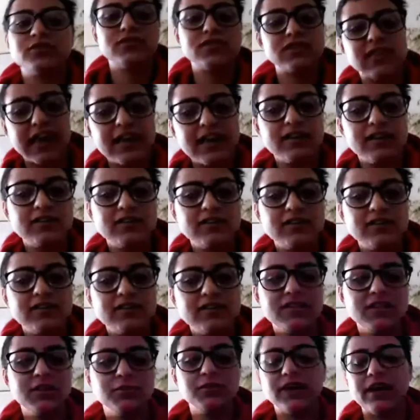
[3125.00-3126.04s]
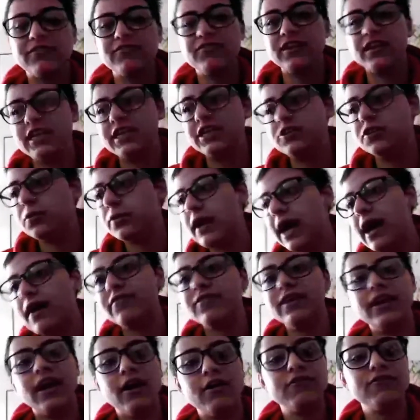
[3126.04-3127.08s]
society, you definitely don't have
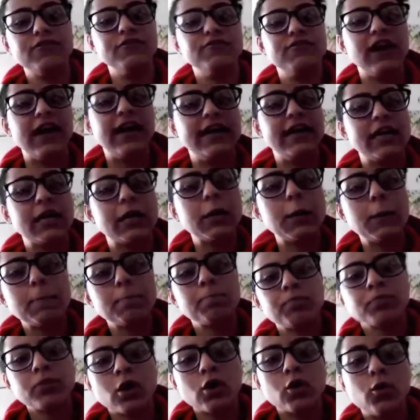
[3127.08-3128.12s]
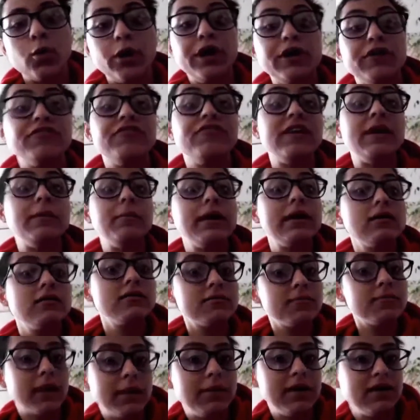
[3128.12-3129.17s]
enough of like queer
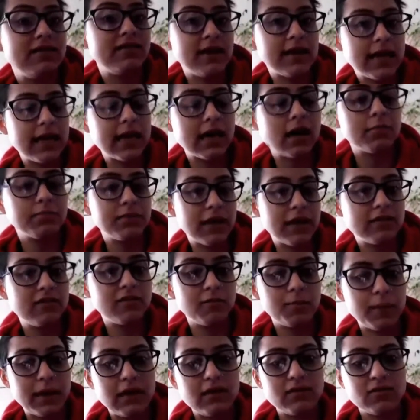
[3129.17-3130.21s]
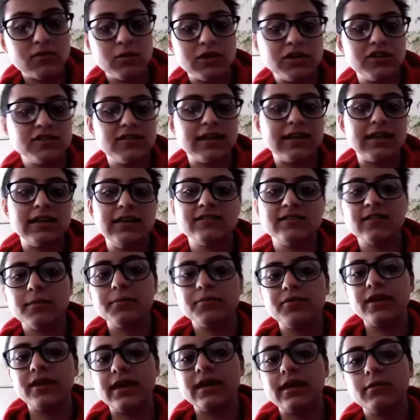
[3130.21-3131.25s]
females maybe taking up that space, which is at least
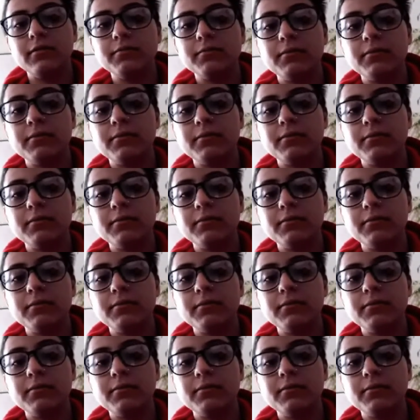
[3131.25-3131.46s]
something,